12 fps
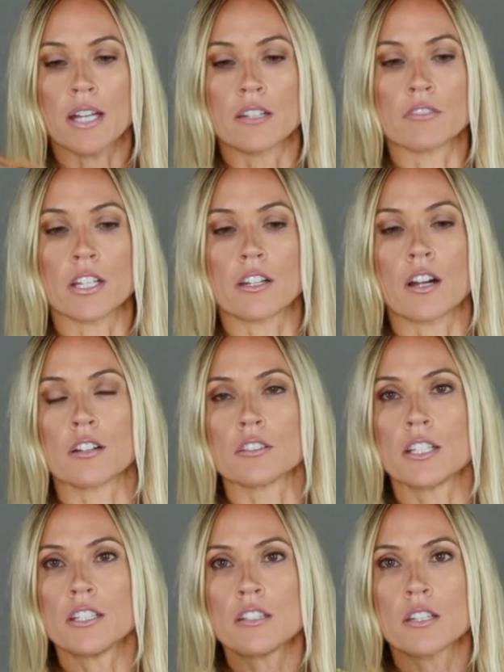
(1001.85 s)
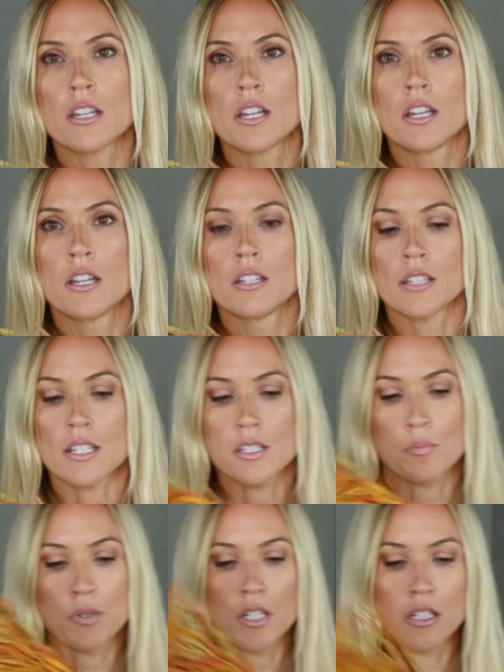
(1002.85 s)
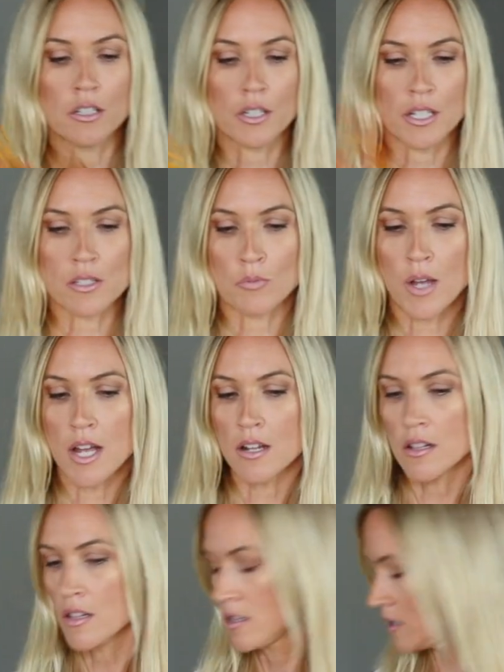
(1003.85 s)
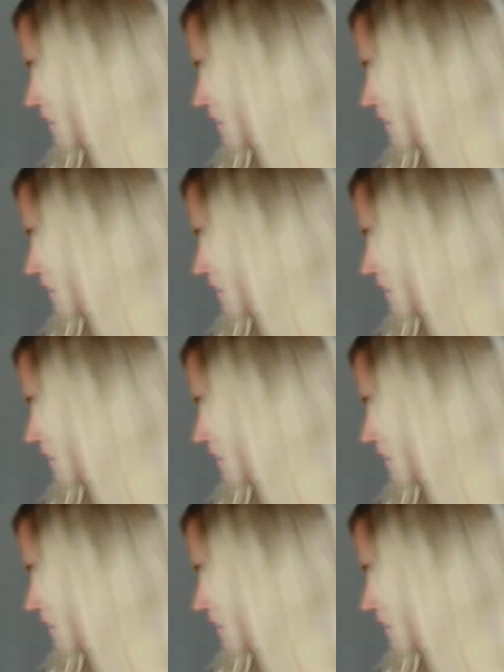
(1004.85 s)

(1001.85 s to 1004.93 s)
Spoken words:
kind of like garland. That's a pretty look as well.